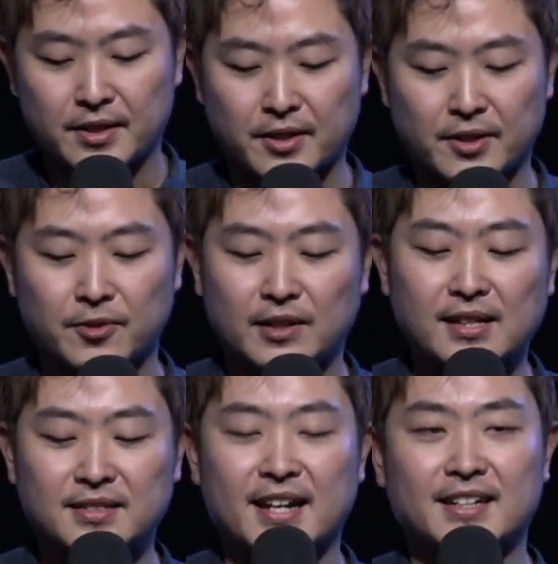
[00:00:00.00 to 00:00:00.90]
You know,
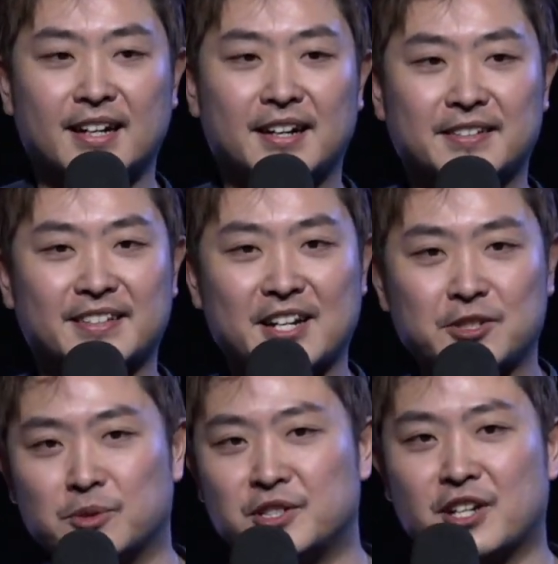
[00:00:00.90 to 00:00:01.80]
last night, Nigel
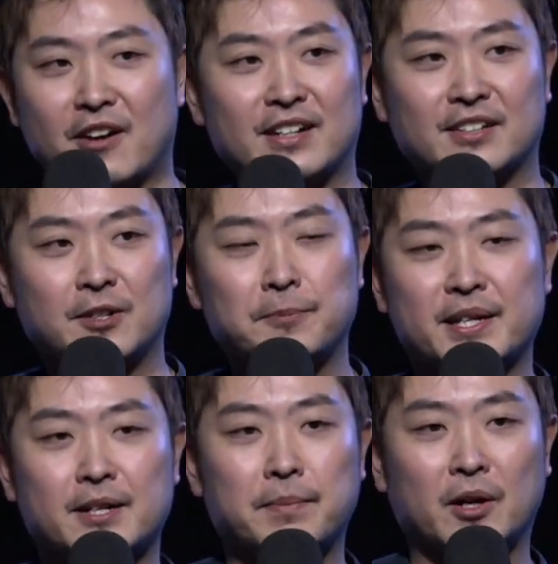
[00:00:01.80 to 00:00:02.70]
was sharing a little bit
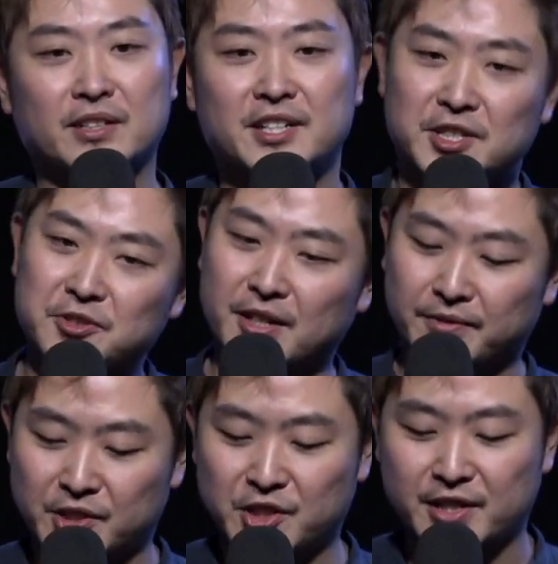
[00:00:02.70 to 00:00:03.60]
about the history of the
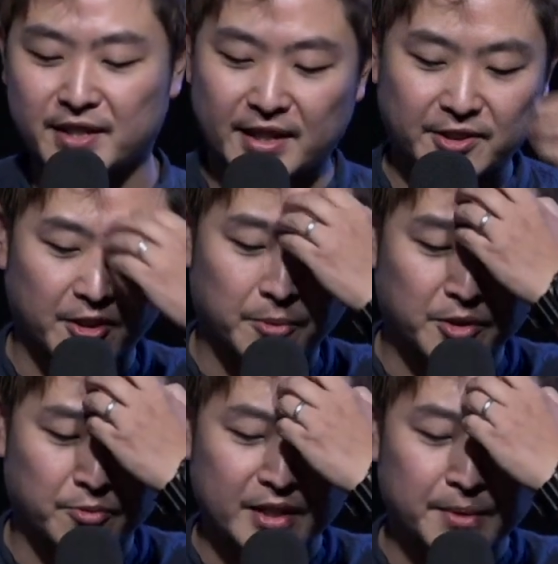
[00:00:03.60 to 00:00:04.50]
church, and I thought it was
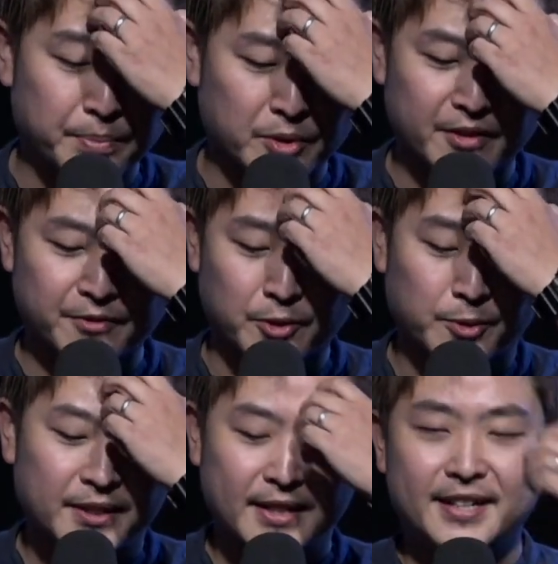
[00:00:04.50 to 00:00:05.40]
really beautiful
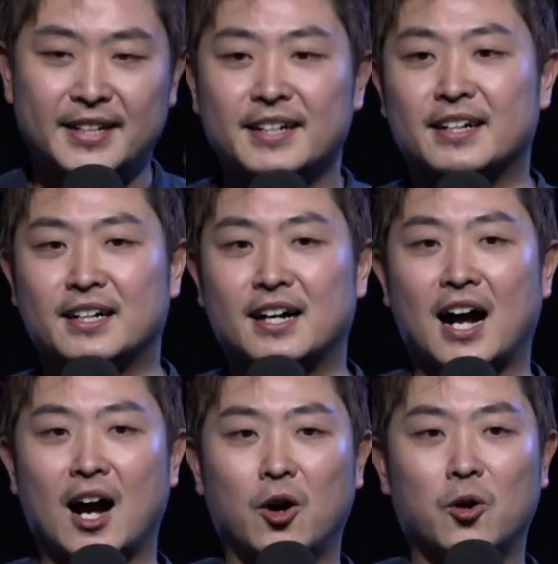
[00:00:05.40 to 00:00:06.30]

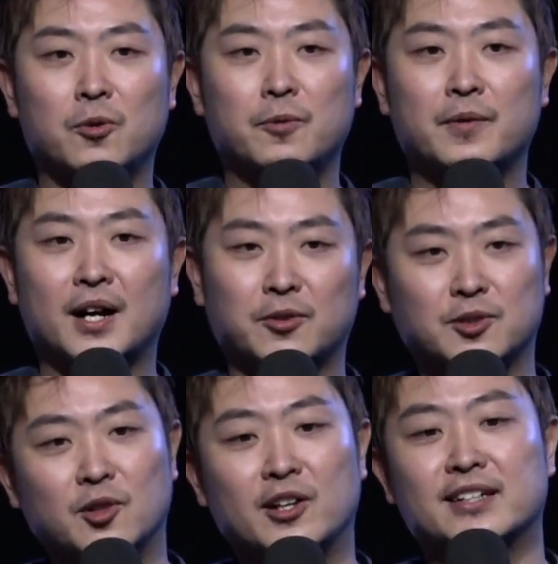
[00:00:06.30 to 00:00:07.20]
how the
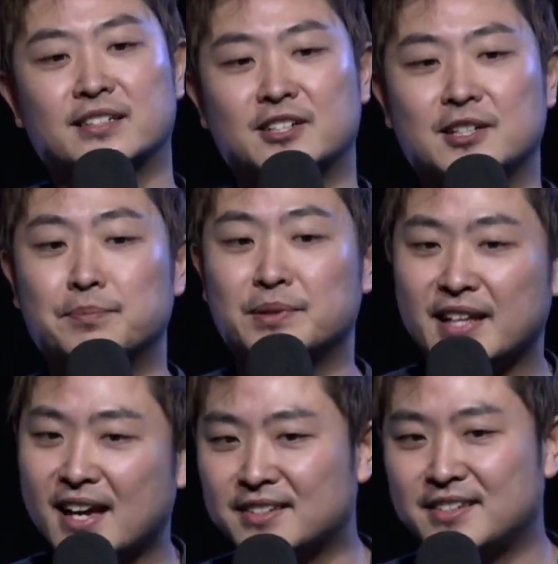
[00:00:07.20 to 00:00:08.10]
Lord has actually
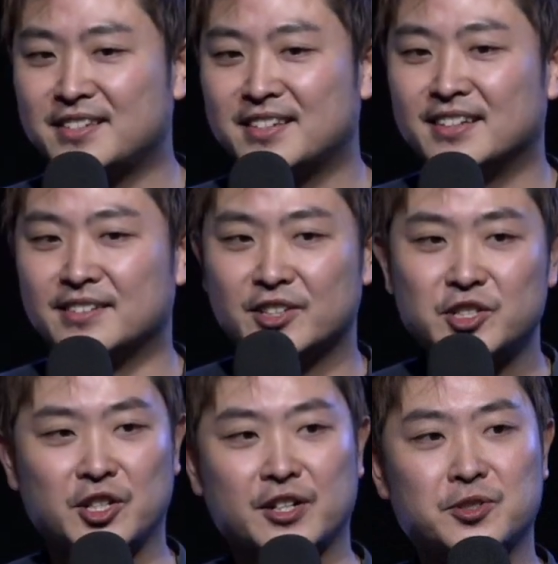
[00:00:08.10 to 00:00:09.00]
blessed this
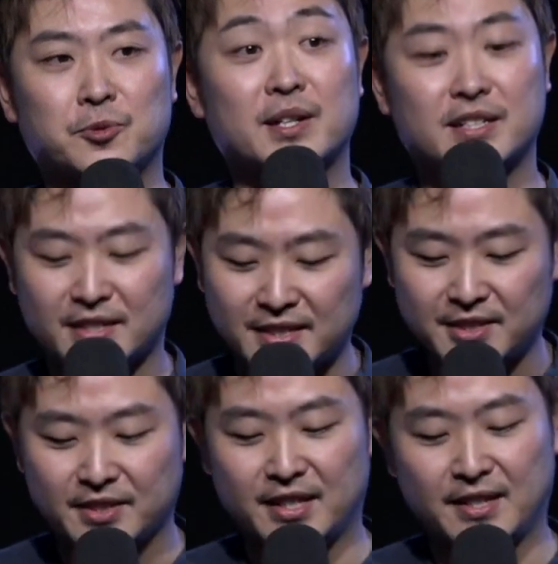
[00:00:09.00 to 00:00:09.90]
church to what it is
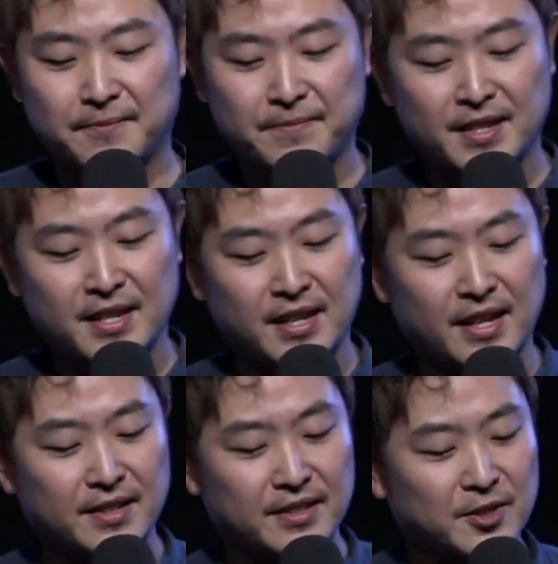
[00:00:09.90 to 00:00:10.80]
today.
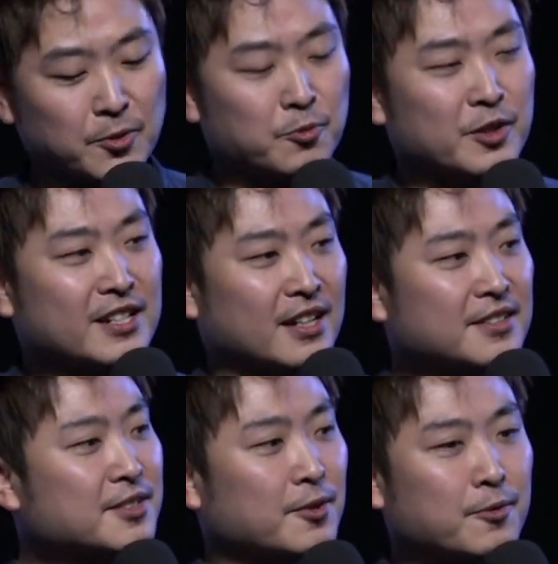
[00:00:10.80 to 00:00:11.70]
And, you know,
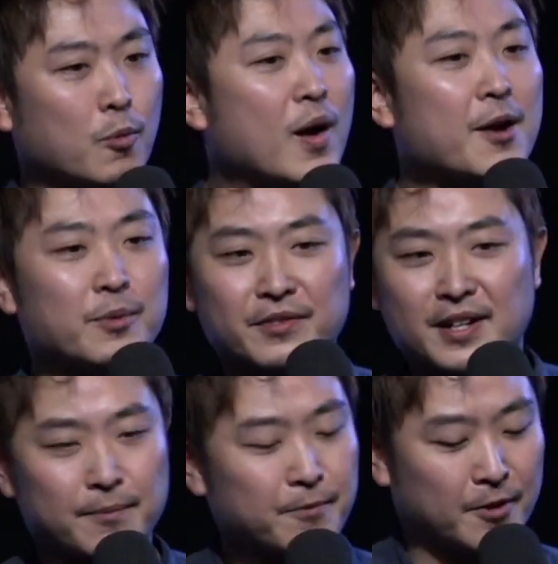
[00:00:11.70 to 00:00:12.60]
regardless of where we've
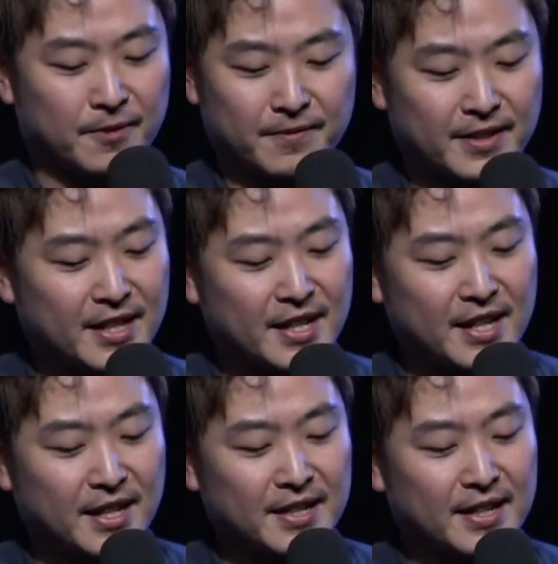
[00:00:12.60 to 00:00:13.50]
come from,
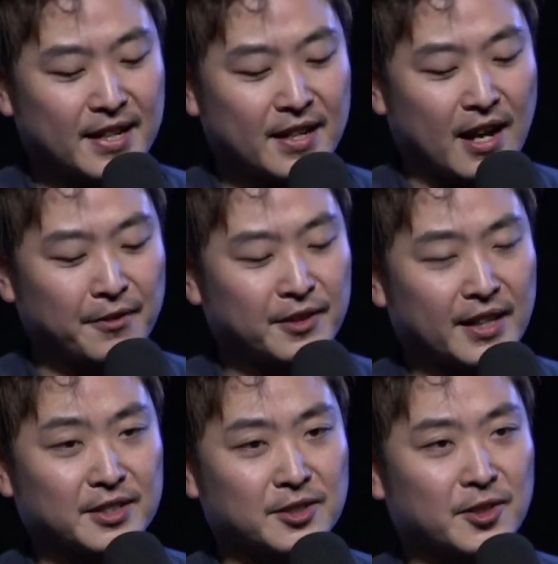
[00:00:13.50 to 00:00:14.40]
I feel like
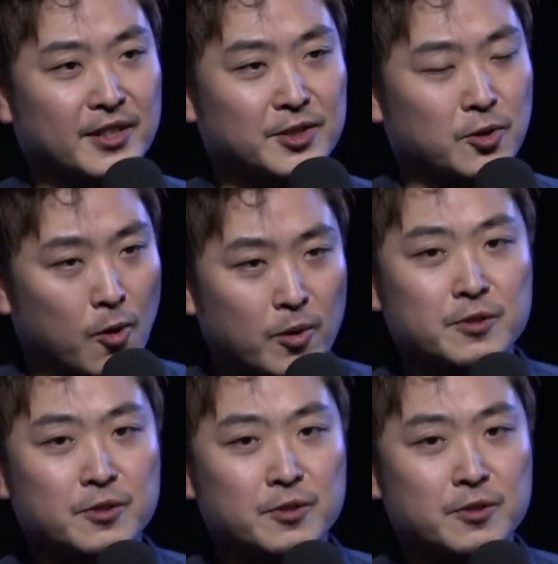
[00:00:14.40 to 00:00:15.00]
the Lord is always